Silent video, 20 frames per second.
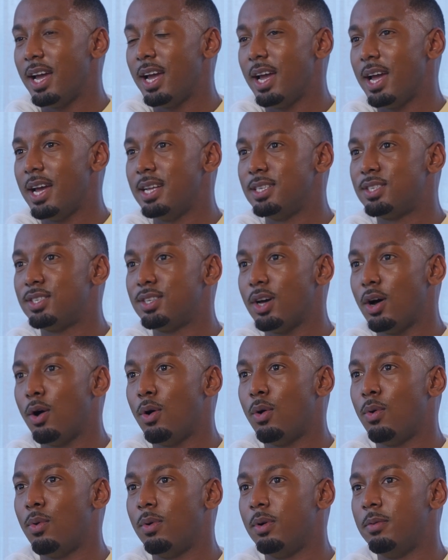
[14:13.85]
And
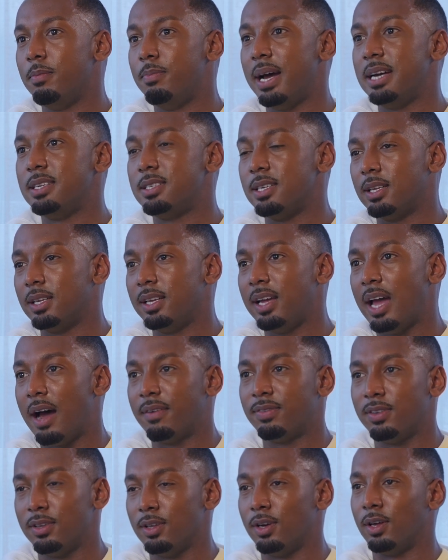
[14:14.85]
so basically
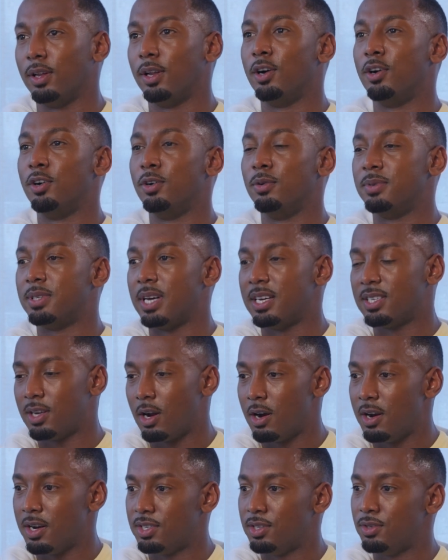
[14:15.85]
after the Globes, I
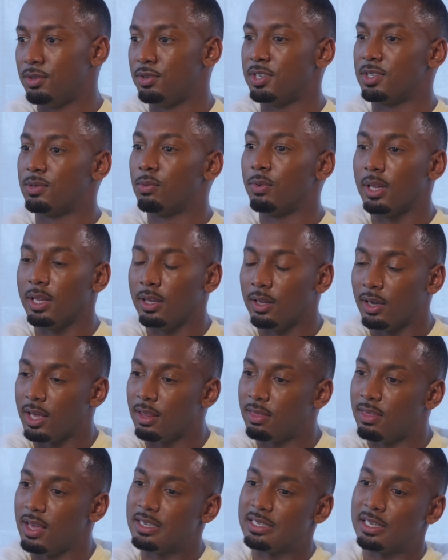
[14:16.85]
started to just really look
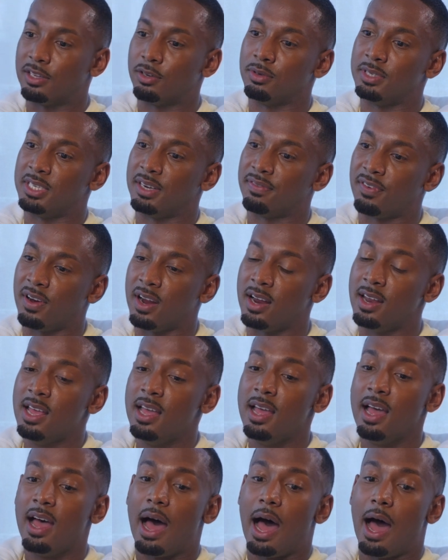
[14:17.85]
at things a little different.
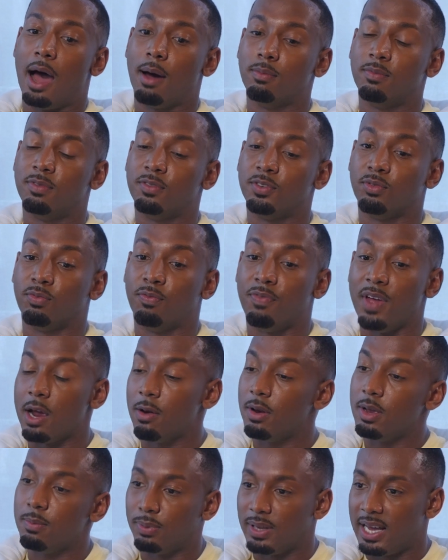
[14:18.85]
I was
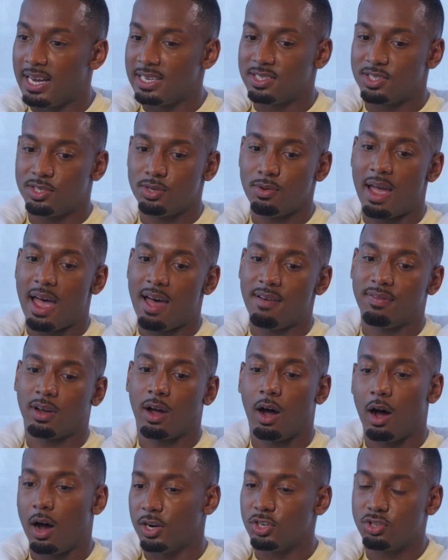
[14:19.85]
very blessed to have
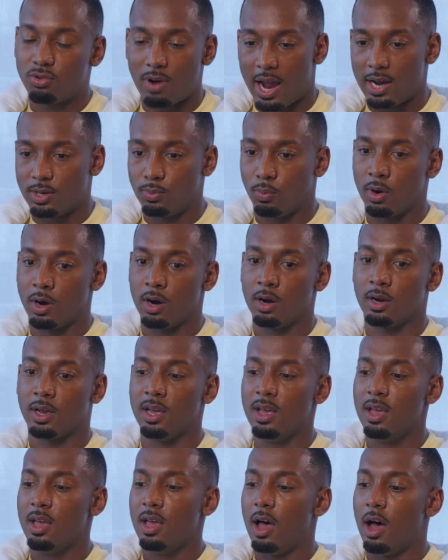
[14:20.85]
contract work,
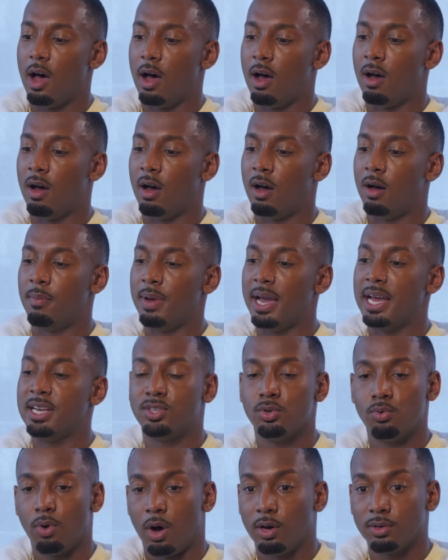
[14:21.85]
and
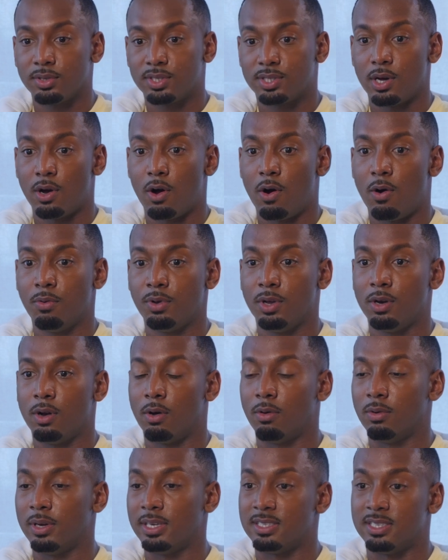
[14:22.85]
to also,
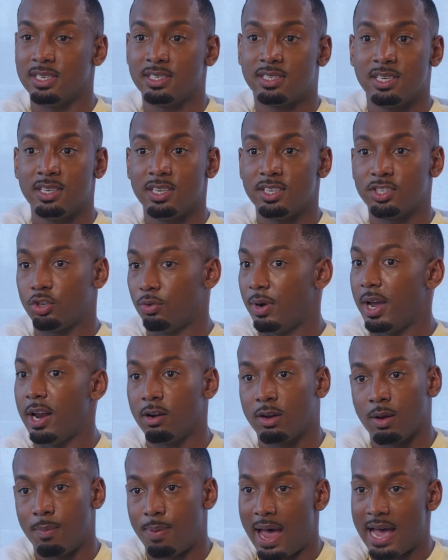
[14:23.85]
exist in this creator
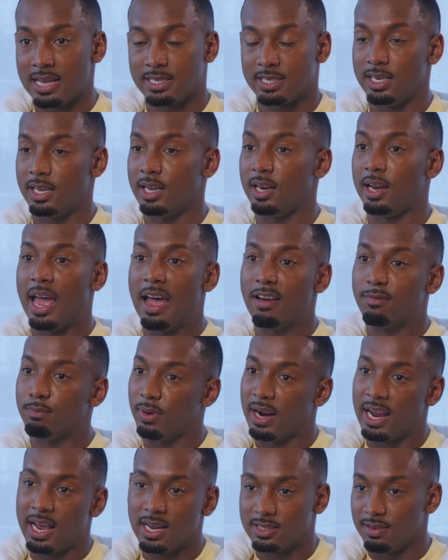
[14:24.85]
capacity and have
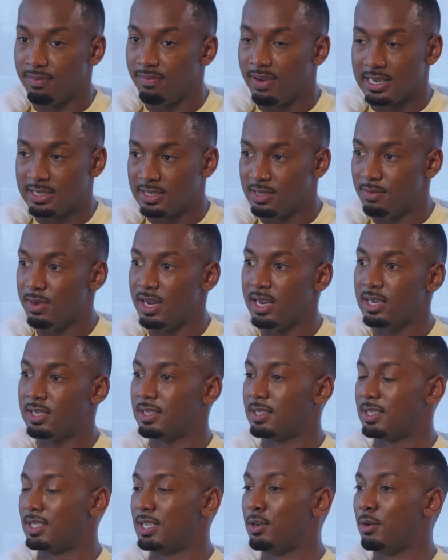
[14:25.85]
brands invest in me to
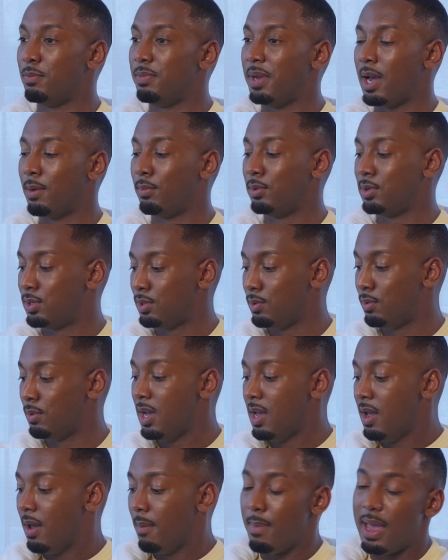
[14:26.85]
still be able to
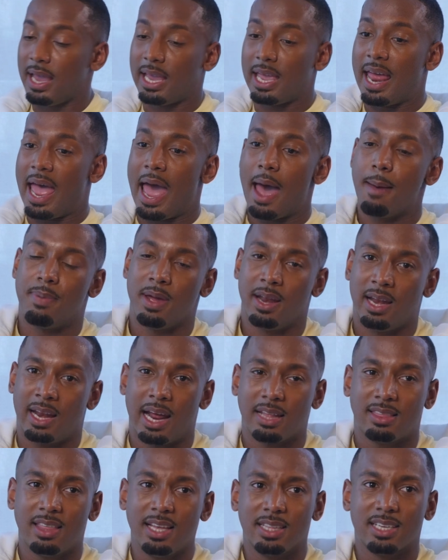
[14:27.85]
make it happen. And
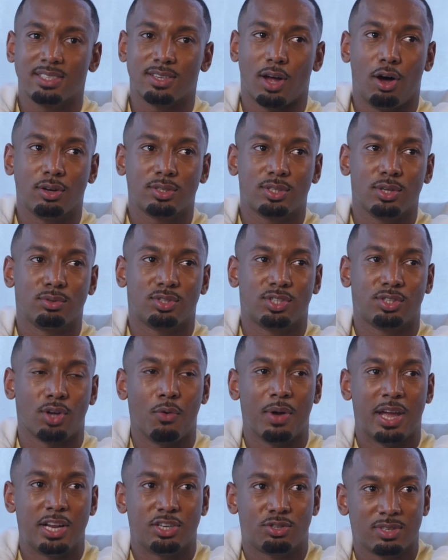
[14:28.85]
I think that's also
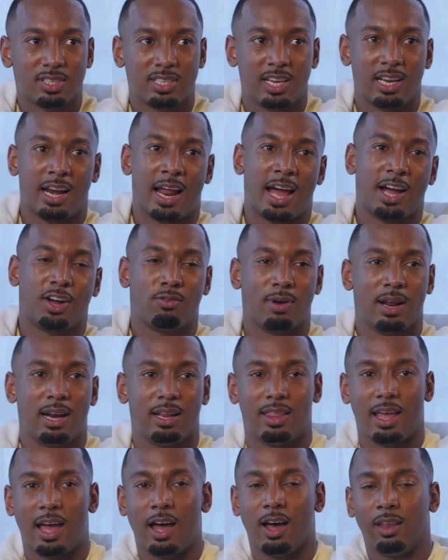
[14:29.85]
so interesting. And I
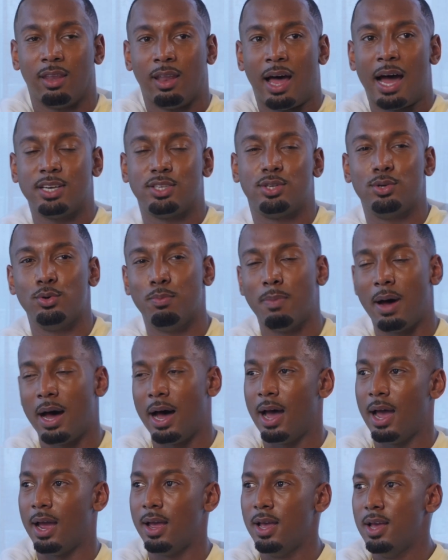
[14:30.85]
credit that a lot to
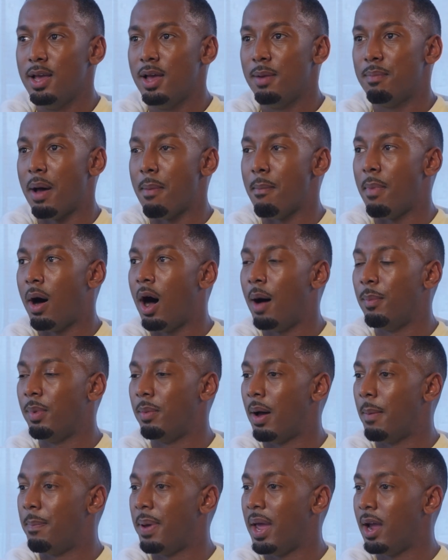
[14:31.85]
my mom and
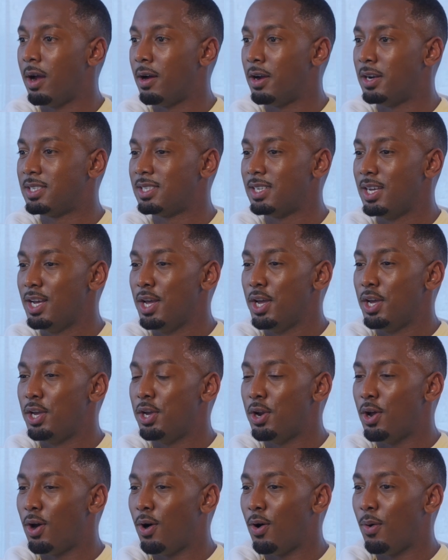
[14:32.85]
my parents,
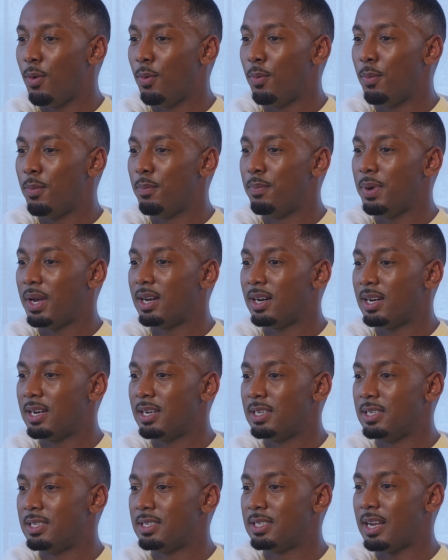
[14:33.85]

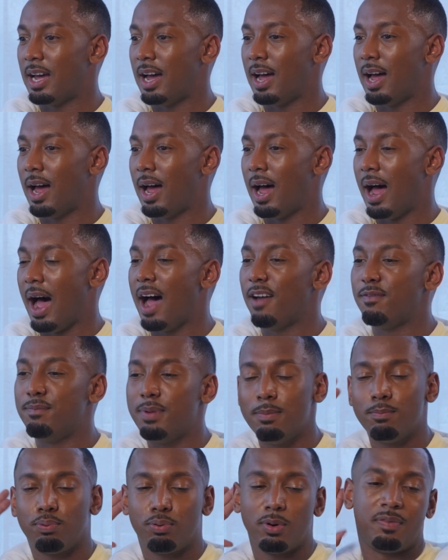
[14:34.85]
because I've
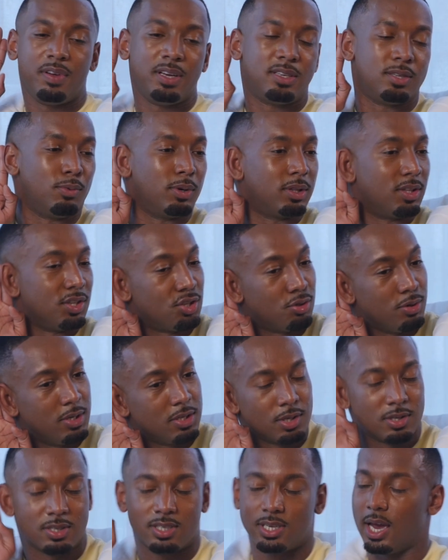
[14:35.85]
been privy to what the
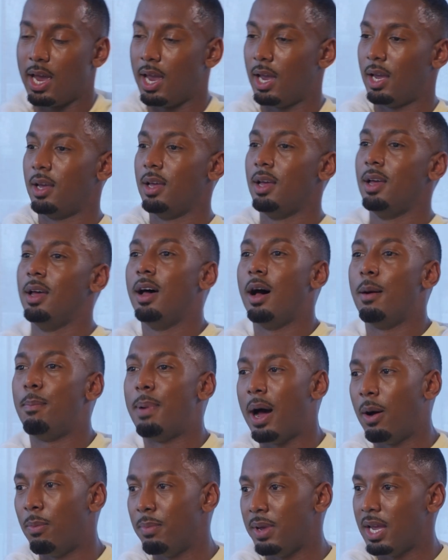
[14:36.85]
streets are saying
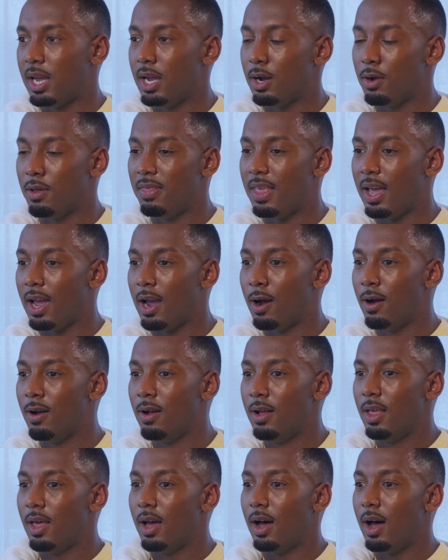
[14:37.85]
about me here and there.
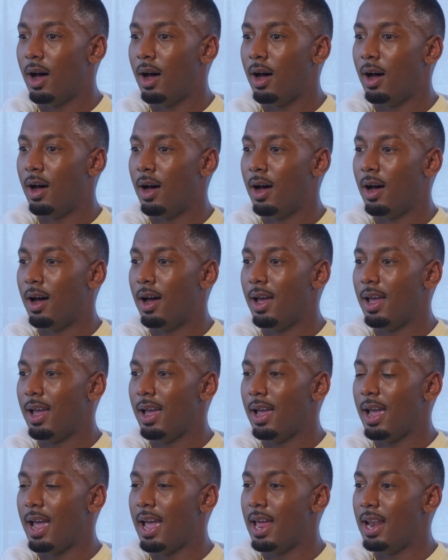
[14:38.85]

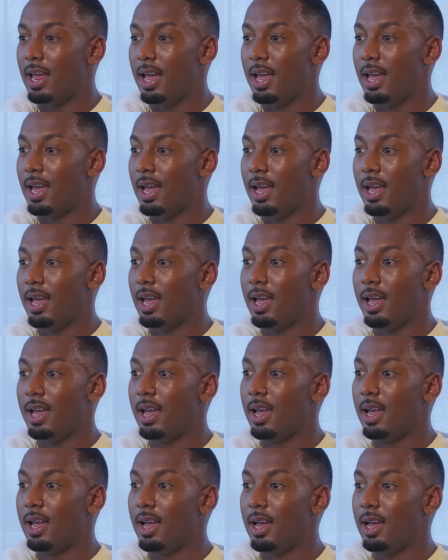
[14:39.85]
And
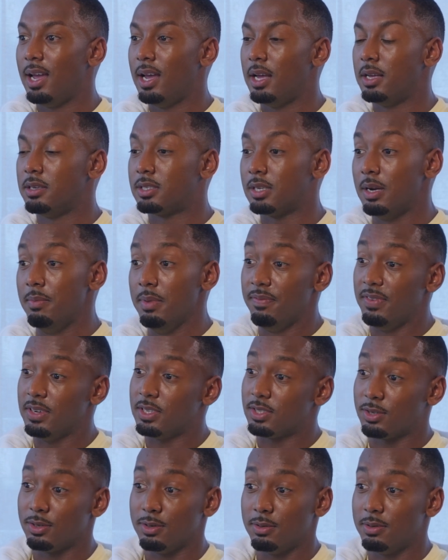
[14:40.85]
some of
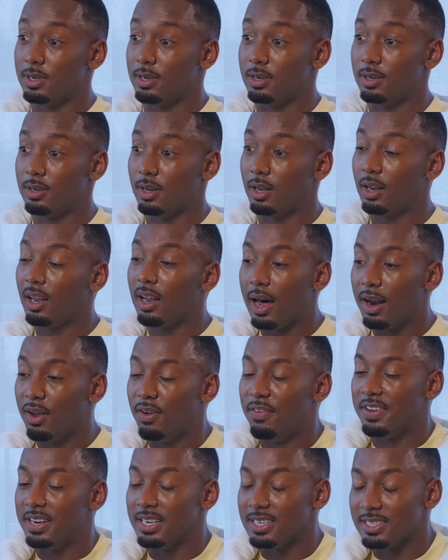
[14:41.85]
it's true and a lot of
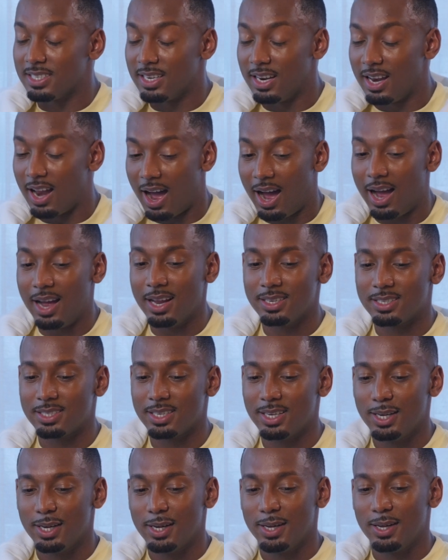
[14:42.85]
it is not,
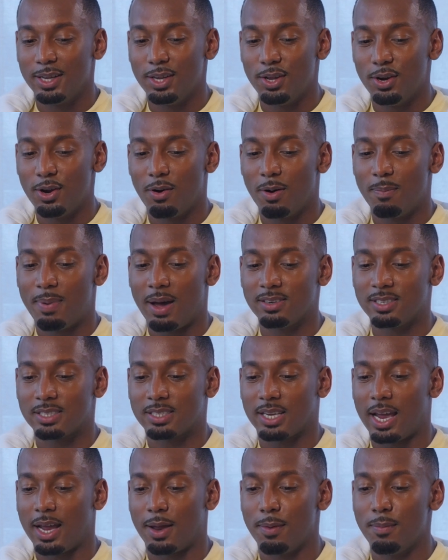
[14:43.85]
about just
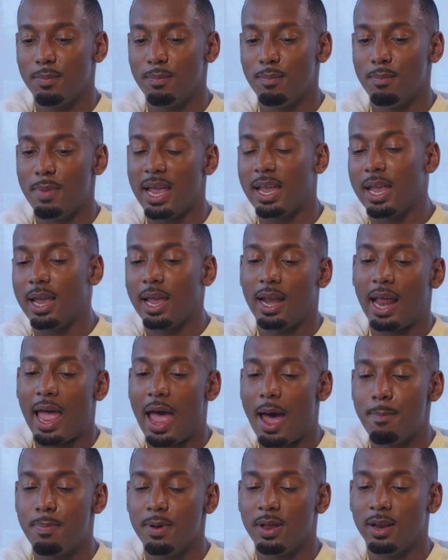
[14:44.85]
like making it
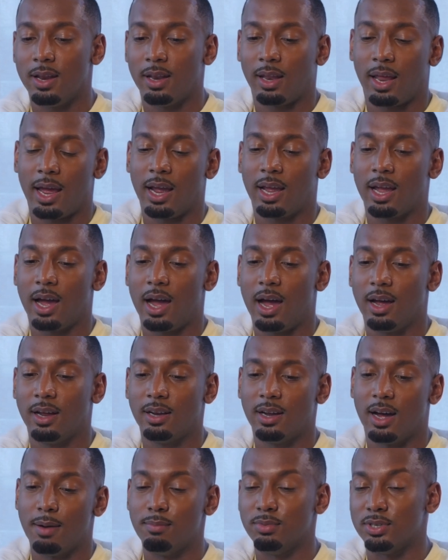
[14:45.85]
happen and like
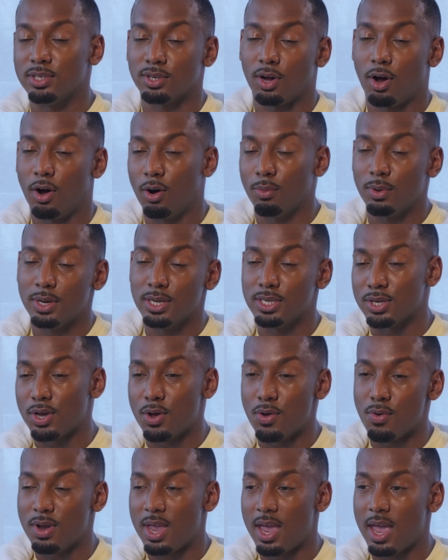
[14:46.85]
I'm just always
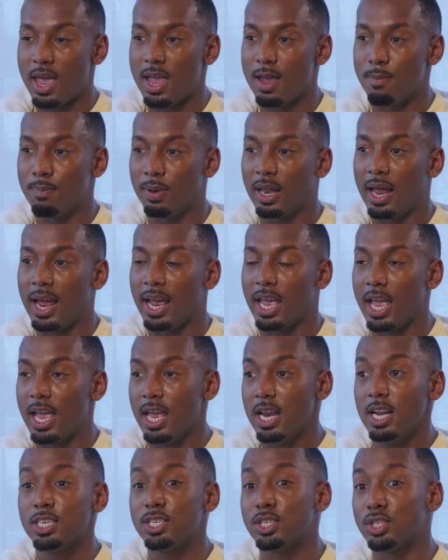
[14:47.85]
okay. But like,
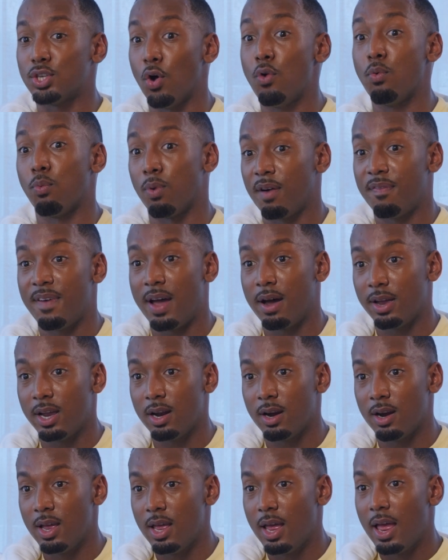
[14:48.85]
it is so rough out
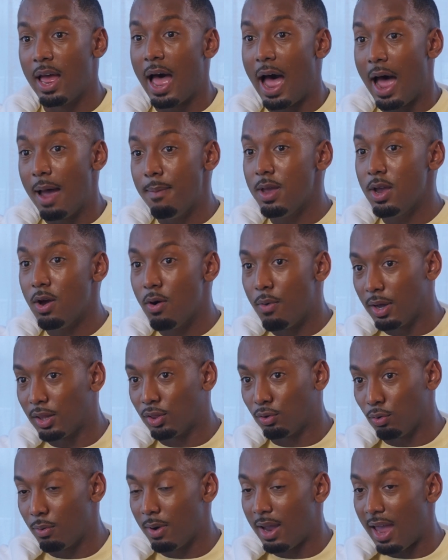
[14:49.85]
here. I be going
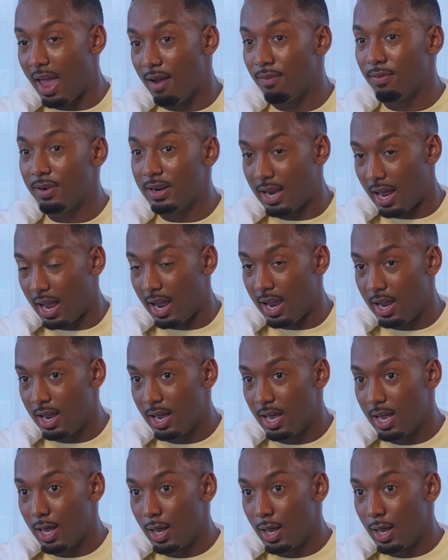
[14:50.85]
through it every day.